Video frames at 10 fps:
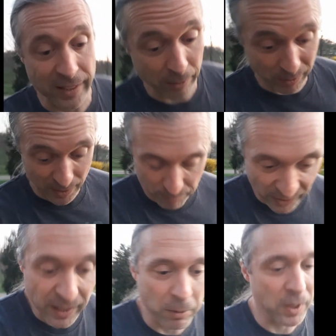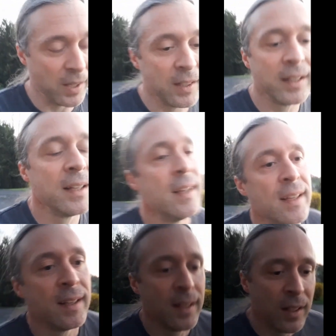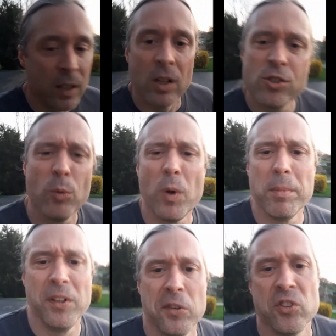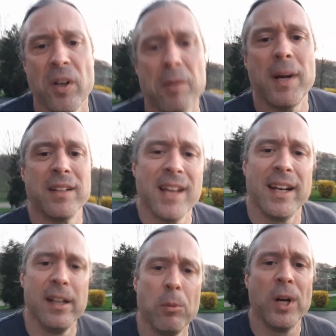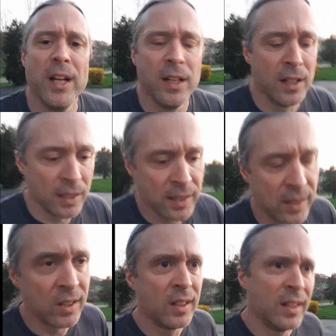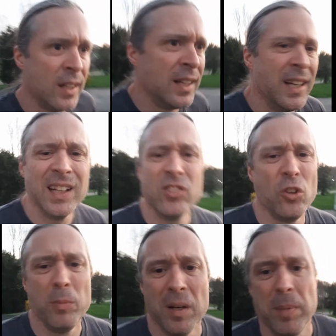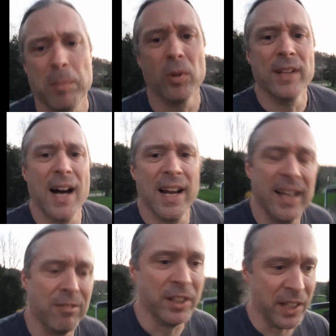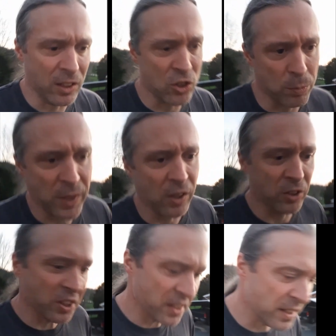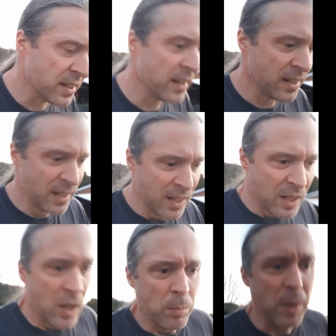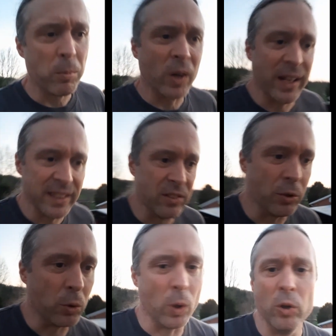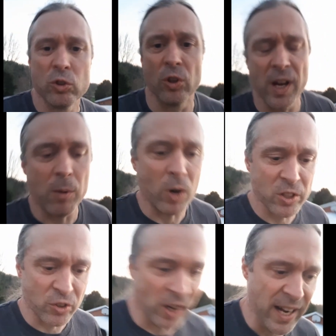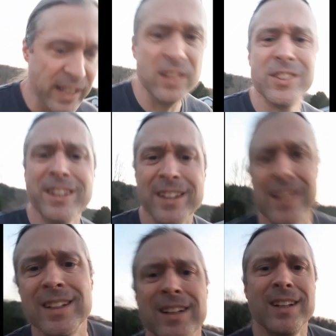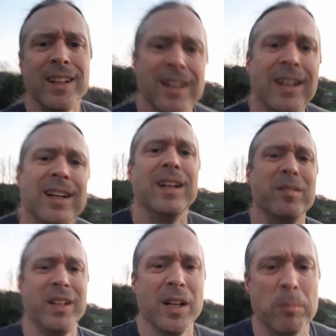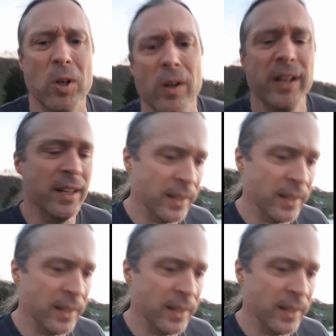anyway, but anyway, shouldn't we have been doing something about that anyway? That's too many people dying every year just because people got to get too close or not wash their hands. I mean, come on.